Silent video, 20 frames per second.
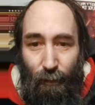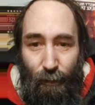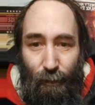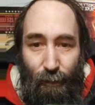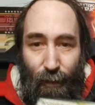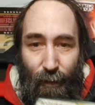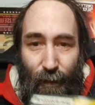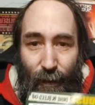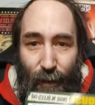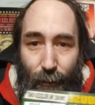
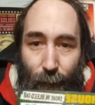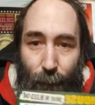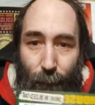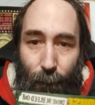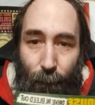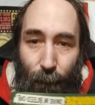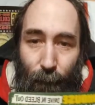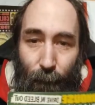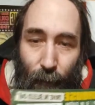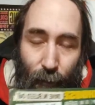And
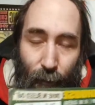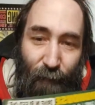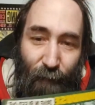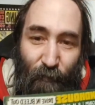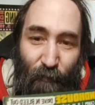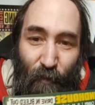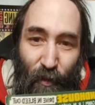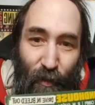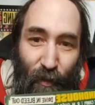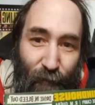if
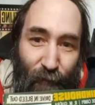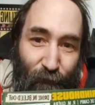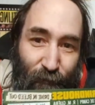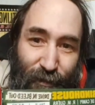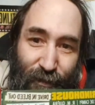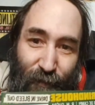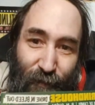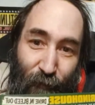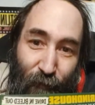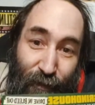you're looking for
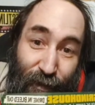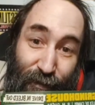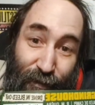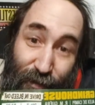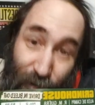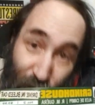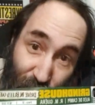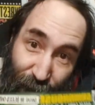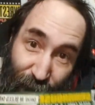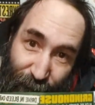stuff like this,
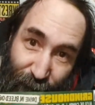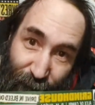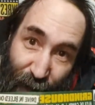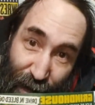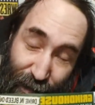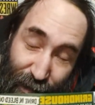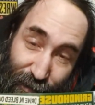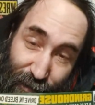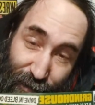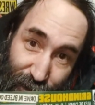you can find
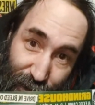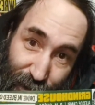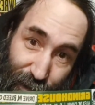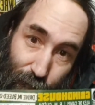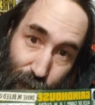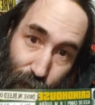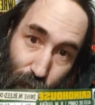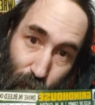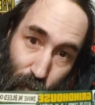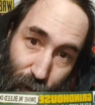it cheap,
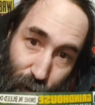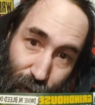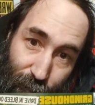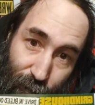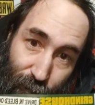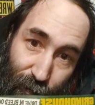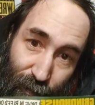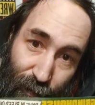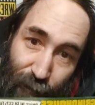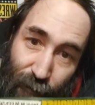right?
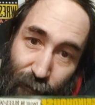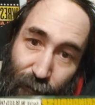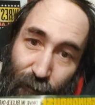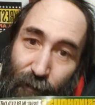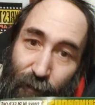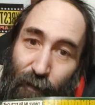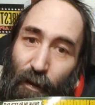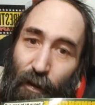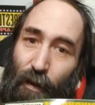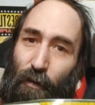
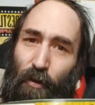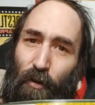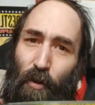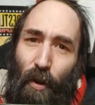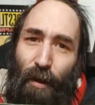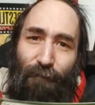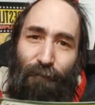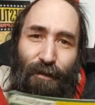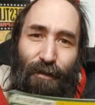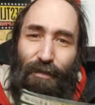You don't
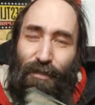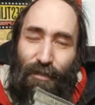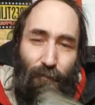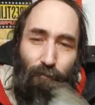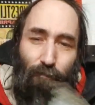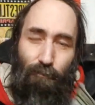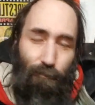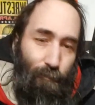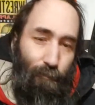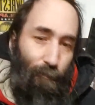have to
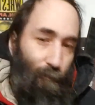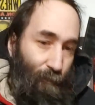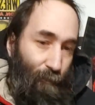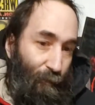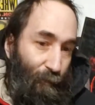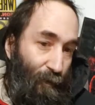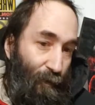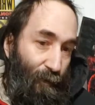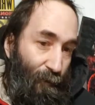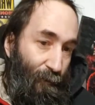
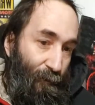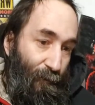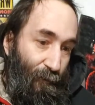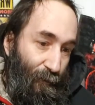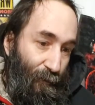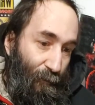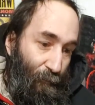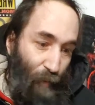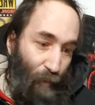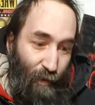
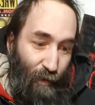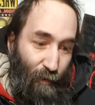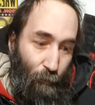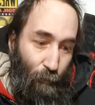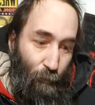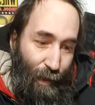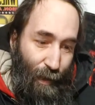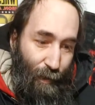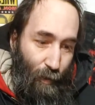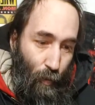break the
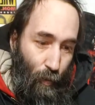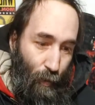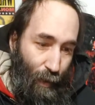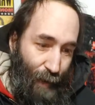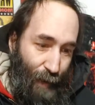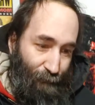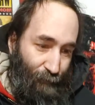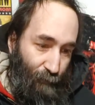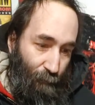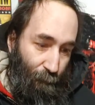bank or
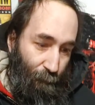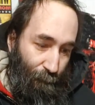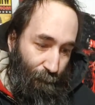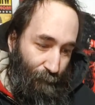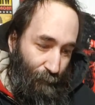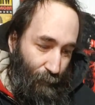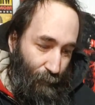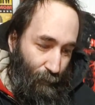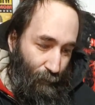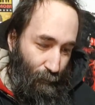whatever.
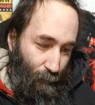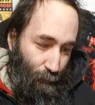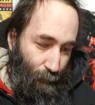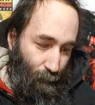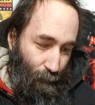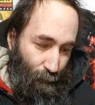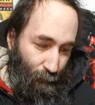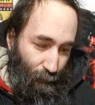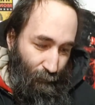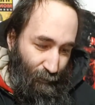
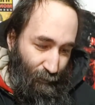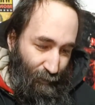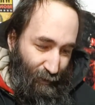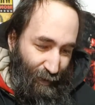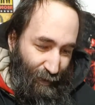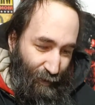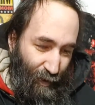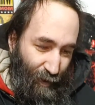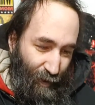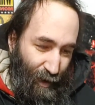
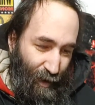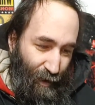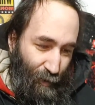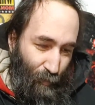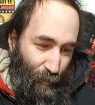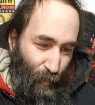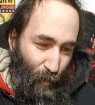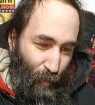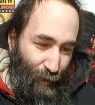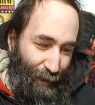
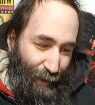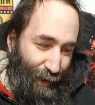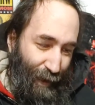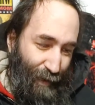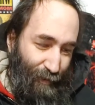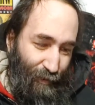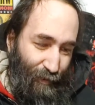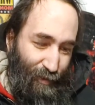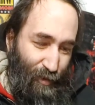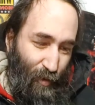When I got
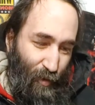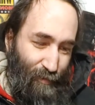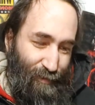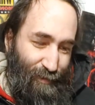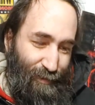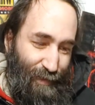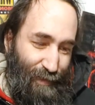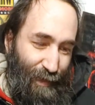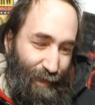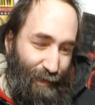this whole
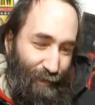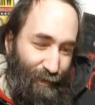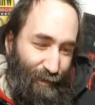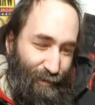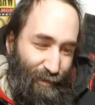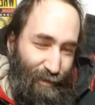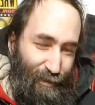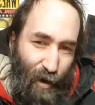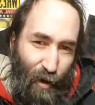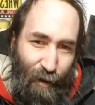set years
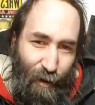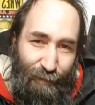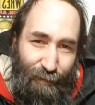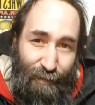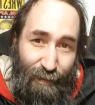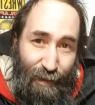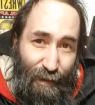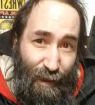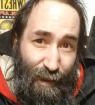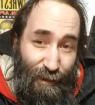ago, I
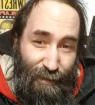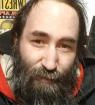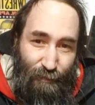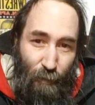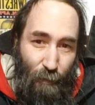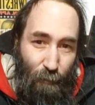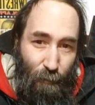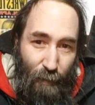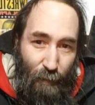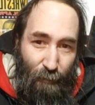think I
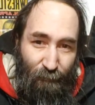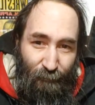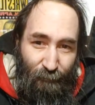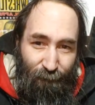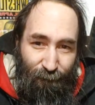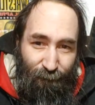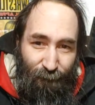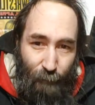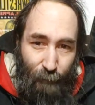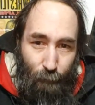spent maybe
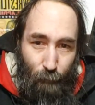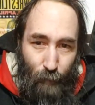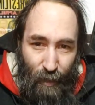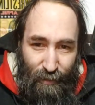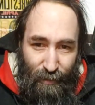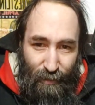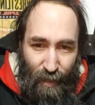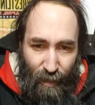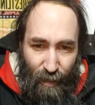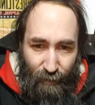$5
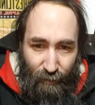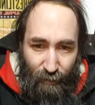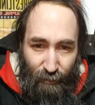on it.